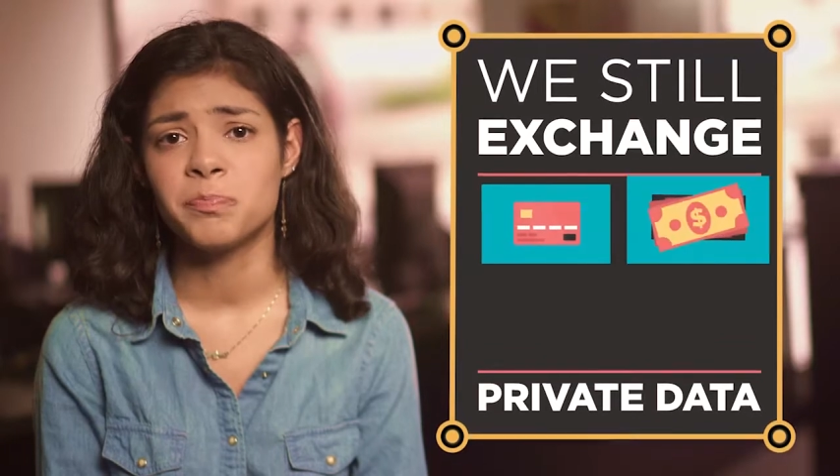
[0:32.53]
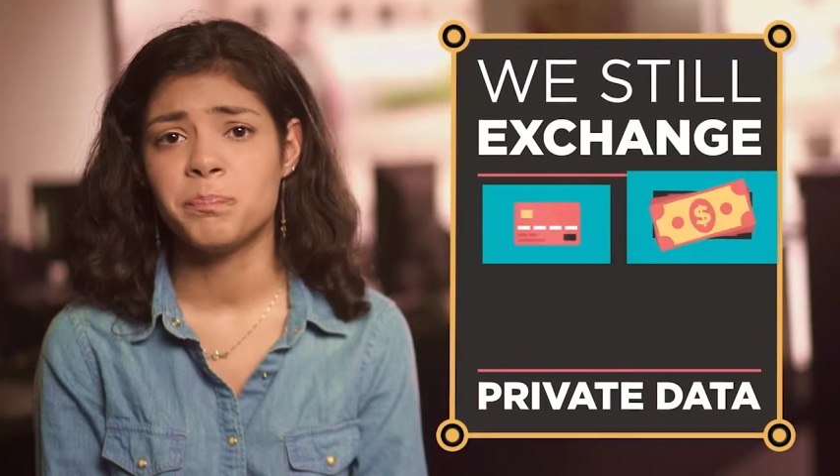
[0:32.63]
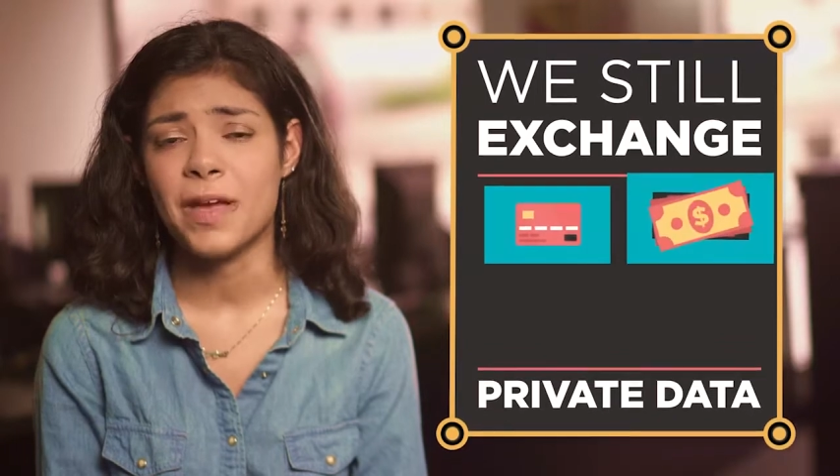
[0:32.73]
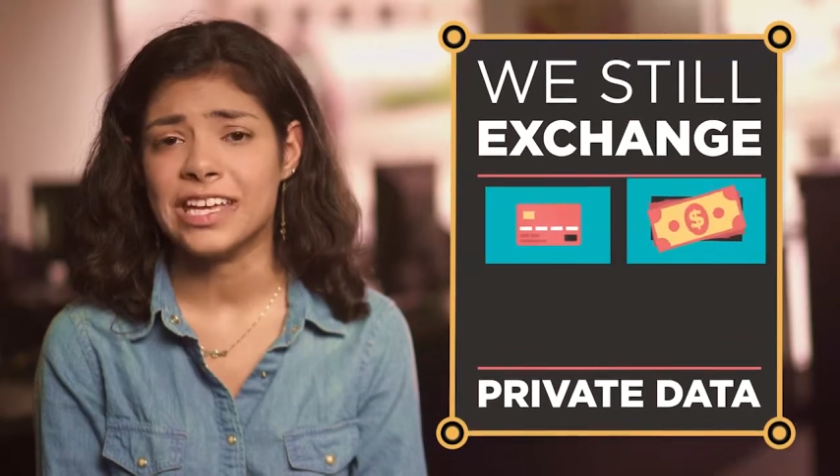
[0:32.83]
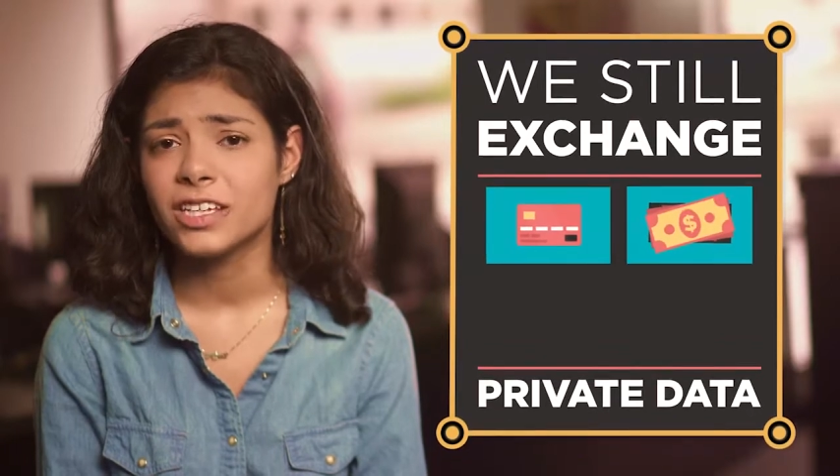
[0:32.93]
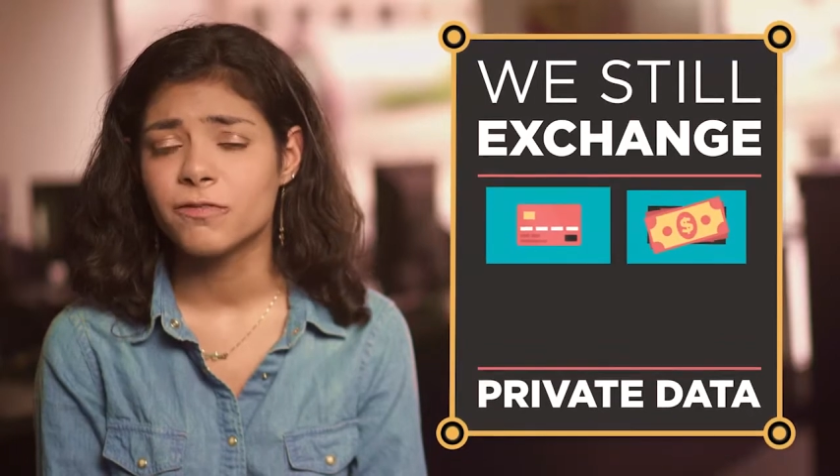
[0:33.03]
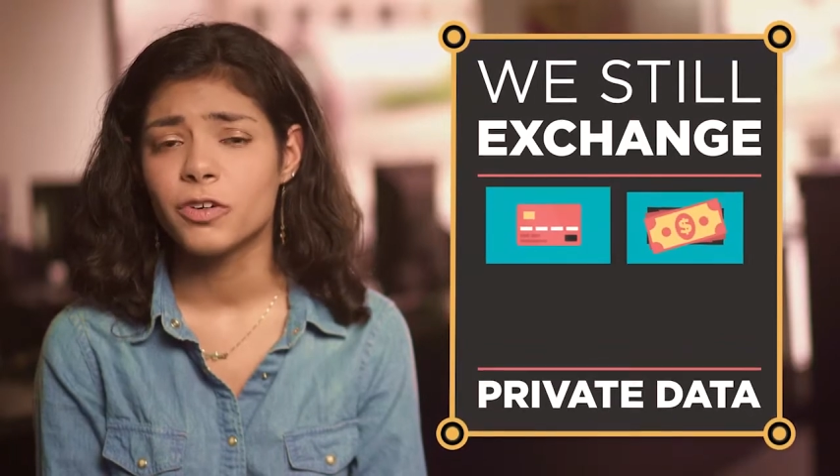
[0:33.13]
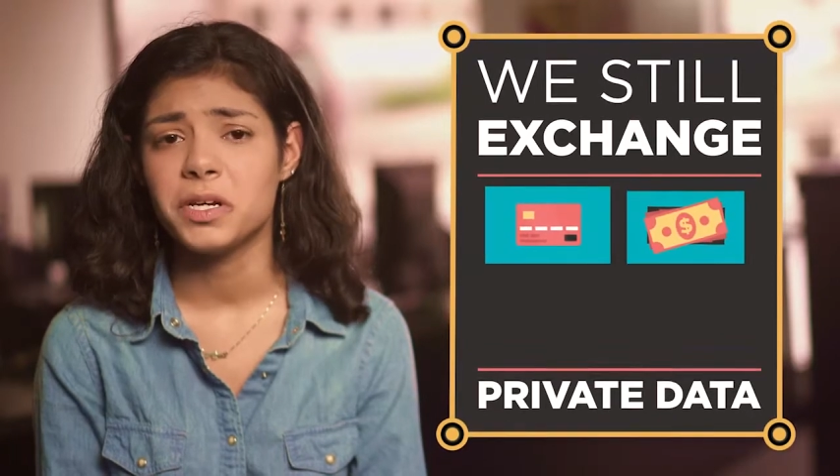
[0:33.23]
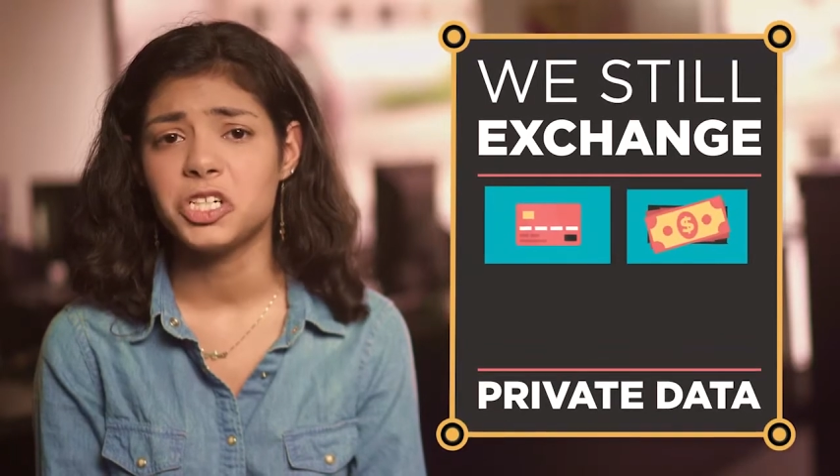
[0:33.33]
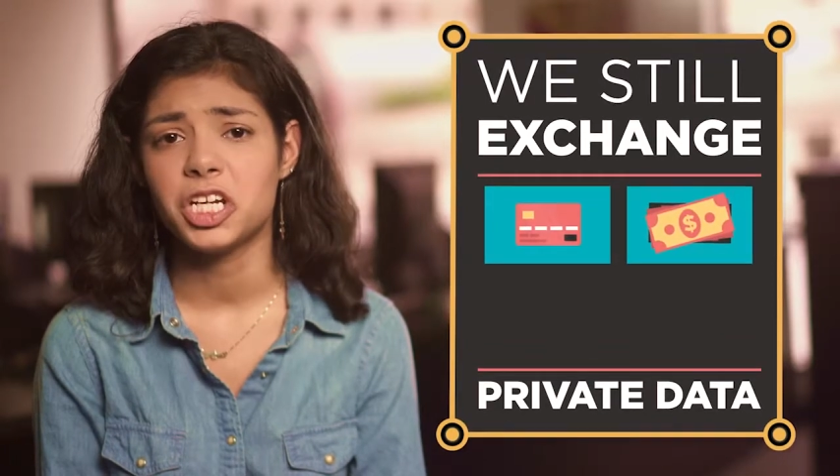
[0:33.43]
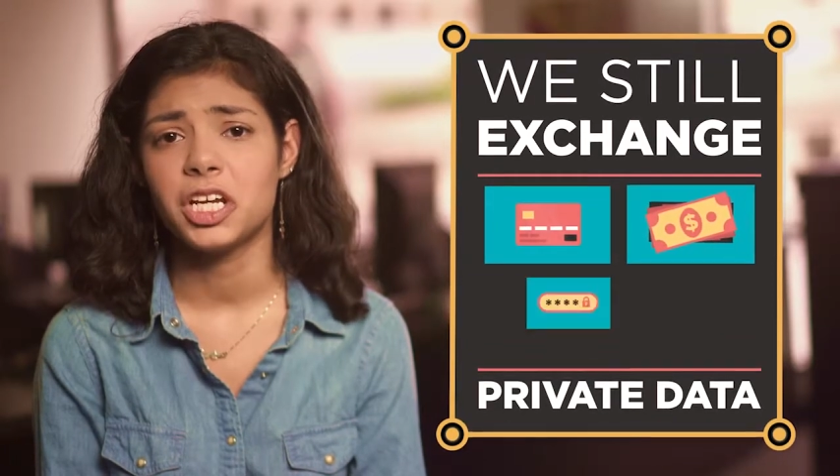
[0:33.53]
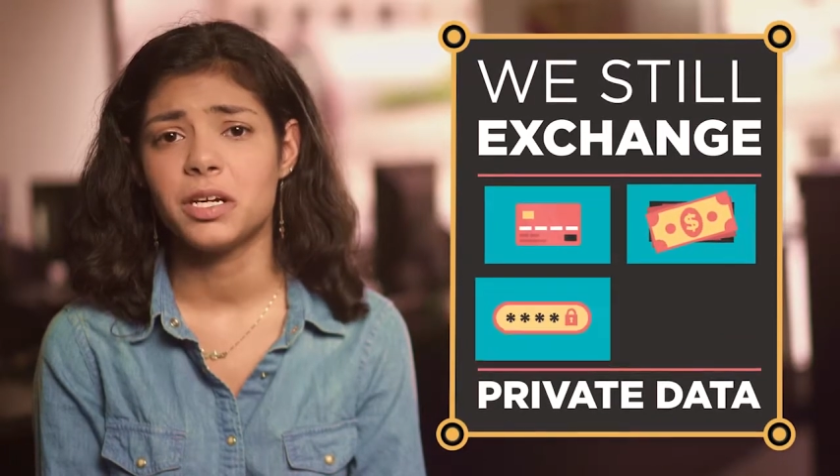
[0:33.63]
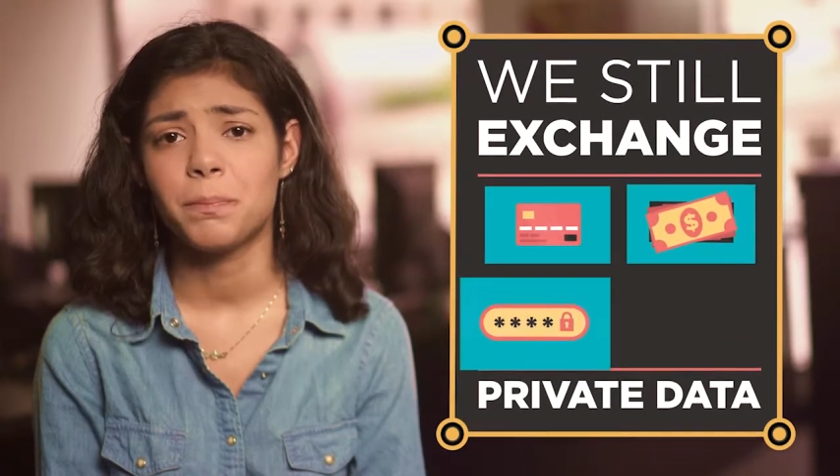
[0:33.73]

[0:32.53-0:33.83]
bank information,